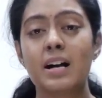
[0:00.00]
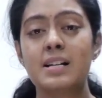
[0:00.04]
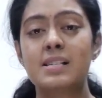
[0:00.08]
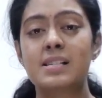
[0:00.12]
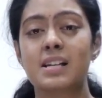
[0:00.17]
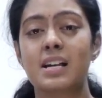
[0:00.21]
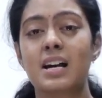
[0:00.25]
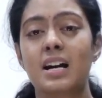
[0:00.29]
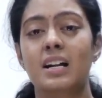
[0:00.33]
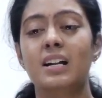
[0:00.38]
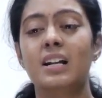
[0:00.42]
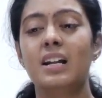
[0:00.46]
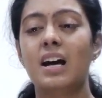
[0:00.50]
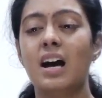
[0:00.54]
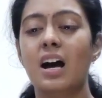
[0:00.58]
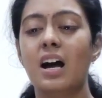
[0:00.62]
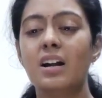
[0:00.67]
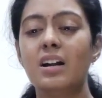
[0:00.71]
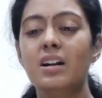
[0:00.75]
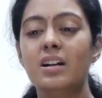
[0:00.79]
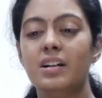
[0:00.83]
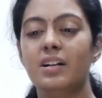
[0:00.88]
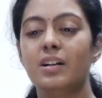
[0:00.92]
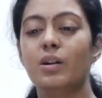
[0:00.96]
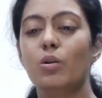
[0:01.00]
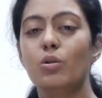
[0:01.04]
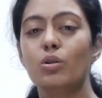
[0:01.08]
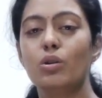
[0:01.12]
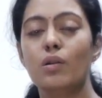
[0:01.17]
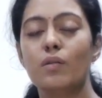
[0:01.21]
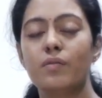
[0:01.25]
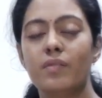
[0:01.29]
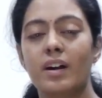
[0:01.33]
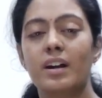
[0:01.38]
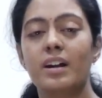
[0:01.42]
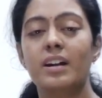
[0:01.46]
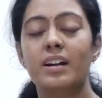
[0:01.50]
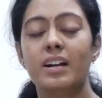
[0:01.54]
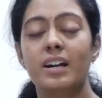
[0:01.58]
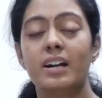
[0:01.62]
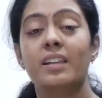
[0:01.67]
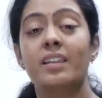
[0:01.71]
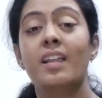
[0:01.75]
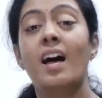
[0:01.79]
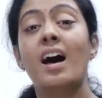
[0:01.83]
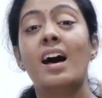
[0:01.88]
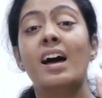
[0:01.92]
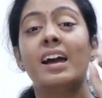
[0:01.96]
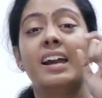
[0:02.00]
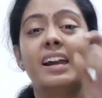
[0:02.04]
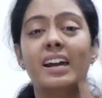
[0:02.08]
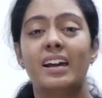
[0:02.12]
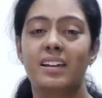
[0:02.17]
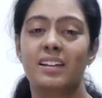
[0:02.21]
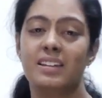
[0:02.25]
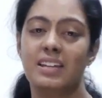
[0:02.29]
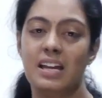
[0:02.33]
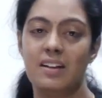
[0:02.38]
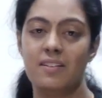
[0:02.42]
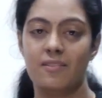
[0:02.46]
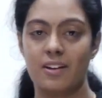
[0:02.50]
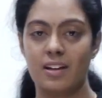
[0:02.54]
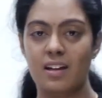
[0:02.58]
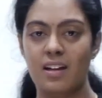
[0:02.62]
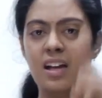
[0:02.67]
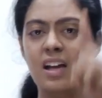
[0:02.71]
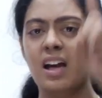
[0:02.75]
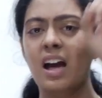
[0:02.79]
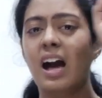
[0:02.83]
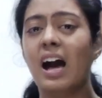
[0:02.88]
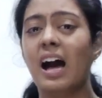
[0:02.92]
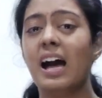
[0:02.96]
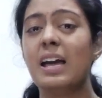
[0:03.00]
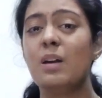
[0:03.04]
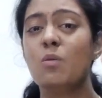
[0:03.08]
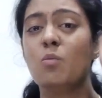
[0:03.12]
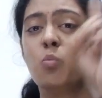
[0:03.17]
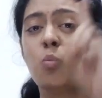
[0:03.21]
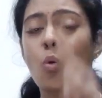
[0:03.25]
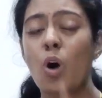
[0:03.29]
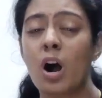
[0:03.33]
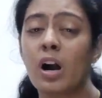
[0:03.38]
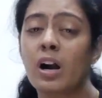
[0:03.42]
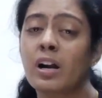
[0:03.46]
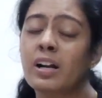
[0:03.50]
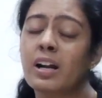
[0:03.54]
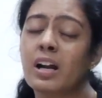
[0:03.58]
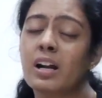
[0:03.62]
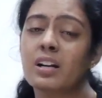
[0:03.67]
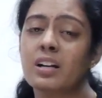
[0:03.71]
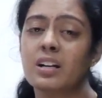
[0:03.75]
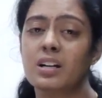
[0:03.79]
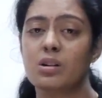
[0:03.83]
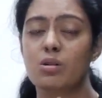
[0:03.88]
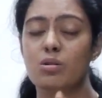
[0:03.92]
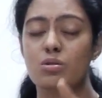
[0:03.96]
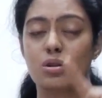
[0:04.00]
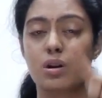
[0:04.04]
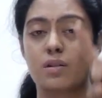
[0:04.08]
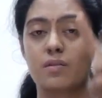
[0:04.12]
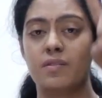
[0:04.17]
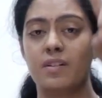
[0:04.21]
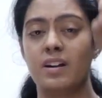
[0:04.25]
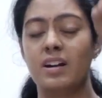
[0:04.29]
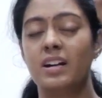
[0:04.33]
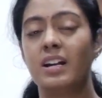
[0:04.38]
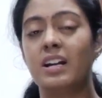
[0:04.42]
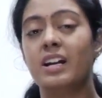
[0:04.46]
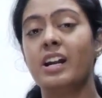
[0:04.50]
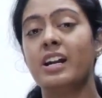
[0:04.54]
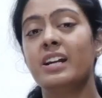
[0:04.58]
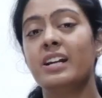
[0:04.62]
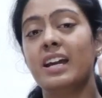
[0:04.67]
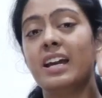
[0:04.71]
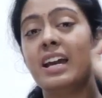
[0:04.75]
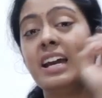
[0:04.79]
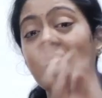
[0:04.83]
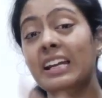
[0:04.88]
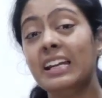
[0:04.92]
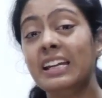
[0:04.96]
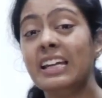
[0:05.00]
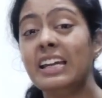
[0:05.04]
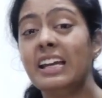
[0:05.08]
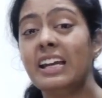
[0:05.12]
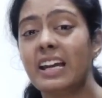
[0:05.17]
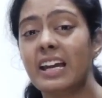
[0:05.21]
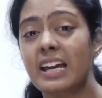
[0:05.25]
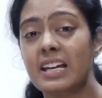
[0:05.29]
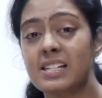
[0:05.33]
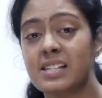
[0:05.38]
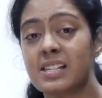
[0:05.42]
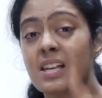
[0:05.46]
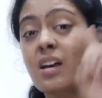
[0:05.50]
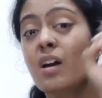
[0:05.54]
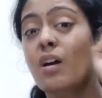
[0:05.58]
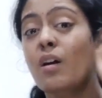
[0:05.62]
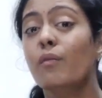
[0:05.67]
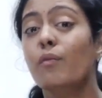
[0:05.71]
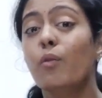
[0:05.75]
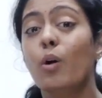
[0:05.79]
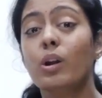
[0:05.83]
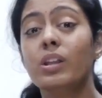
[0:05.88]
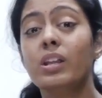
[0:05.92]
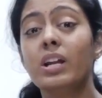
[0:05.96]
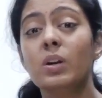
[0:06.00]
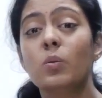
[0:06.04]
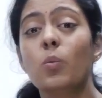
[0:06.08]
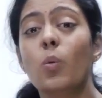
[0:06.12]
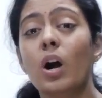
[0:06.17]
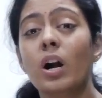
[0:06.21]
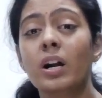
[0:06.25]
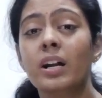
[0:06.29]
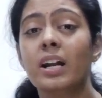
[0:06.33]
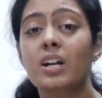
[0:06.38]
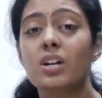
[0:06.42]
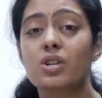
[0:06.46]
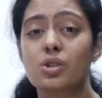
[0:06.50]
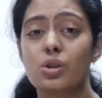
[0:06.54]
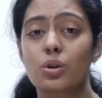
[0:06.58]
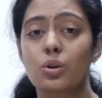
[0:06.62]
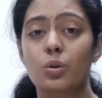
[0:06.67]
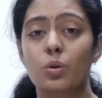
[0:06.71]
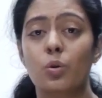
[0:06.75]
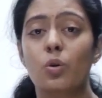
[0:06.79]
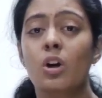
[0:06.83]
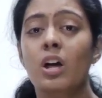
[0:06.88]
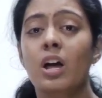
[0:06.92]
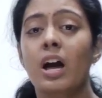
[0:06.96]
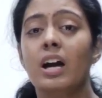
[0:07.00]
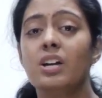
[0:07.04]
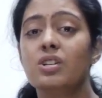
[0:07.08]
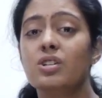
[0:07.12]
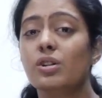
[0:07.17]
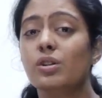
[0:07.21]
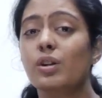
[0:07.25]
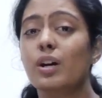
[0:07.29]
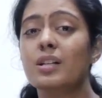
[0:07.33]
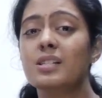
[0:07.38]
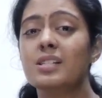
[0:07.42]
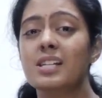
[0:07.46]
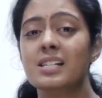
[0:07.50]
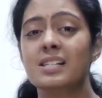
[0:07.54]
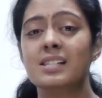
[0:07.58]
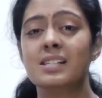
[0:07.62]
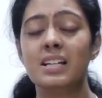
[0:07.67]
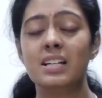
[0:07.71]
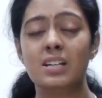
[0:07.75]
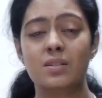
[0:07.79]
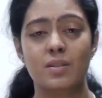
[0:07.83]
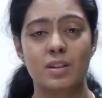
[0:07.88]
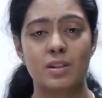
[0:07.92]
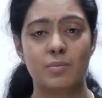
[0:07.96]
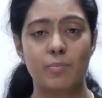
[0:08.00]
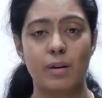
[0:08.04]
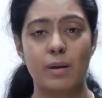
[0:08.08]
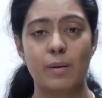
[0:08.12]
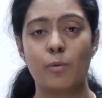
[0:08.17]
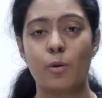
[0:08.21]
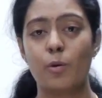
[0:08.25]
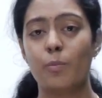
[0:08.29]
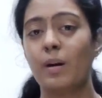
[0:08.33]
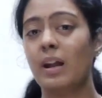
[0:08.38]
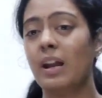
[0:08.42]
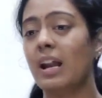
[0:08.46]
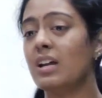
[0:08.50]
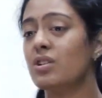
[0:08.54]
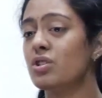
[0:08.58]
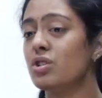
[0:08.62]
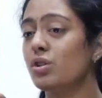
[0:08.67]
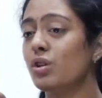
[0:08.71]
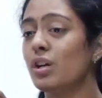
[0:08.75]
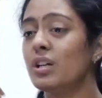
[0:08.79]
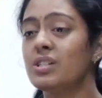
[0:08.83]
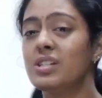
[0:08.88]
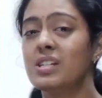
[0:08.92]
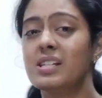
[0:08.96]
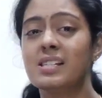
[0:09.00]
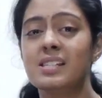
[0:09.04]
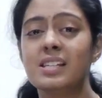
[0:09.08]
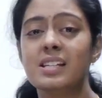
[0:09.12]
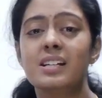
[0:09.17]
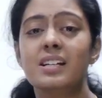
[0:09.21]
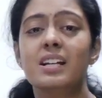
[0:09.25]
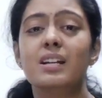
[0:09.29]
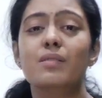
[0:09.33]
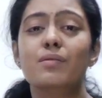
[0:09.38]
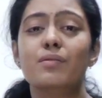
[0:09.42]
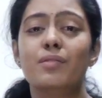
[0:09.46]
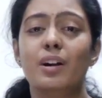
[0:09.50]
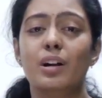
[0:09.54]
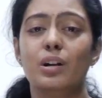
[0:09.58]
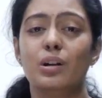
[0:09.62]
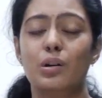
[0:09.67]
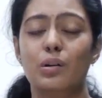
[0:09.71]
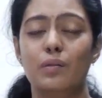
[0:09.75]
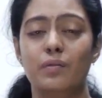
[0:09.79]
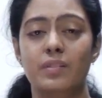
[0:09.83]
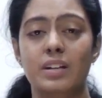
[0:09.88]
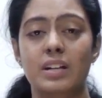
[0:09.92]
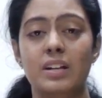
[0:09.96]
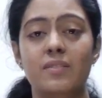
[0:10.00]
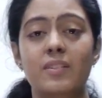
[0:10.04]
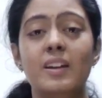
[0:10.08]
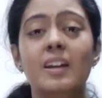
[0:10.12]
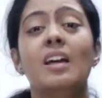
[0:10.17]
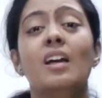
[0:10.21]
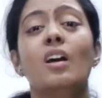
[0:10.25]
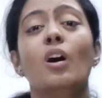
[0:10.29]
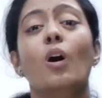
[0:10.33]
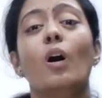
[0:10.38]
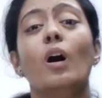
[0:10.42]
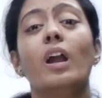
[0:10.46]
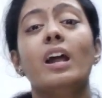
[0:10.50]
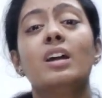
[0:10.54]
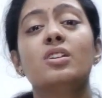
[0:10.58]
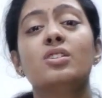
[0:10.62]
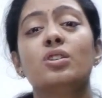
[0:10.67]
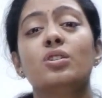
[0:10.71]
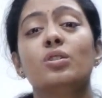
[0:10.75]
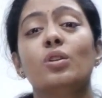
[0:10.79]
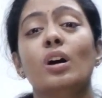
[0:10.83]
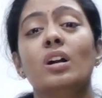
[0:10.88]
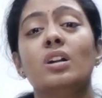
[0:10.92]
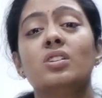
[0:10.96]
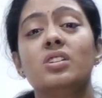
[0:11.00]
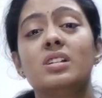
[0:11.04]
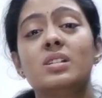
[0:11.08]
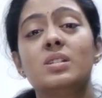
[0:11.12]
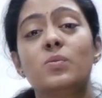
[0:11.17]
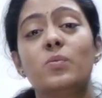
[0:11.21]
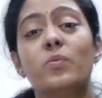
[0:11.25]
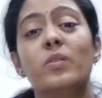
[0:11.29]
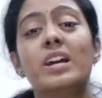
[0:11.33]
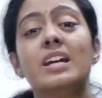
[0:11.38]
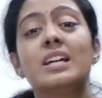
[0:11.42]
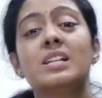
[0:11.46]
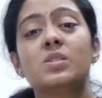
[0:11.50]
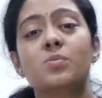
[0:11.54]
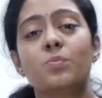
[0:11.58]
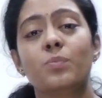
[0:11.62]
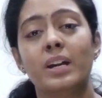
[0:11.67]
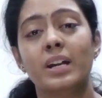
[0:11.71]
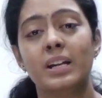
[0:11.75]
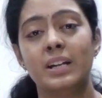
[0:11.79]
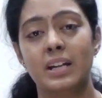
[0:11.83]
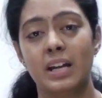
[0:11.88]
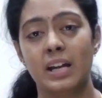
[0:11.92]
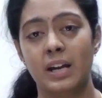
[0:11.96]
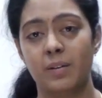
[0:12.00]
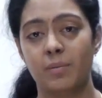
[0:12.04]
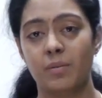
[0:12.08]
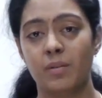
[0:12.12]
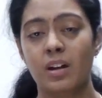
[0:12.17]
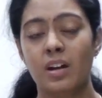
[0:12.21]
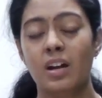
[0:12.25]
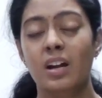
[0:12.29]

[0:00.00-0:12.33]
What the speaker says: marks card la 100 out of 100 da enakku theve, I want 100 out of 100 at any case. For that what I should do? I should not just sit with my mobile, I should not just sit in front of TV, or I should not just waste my time.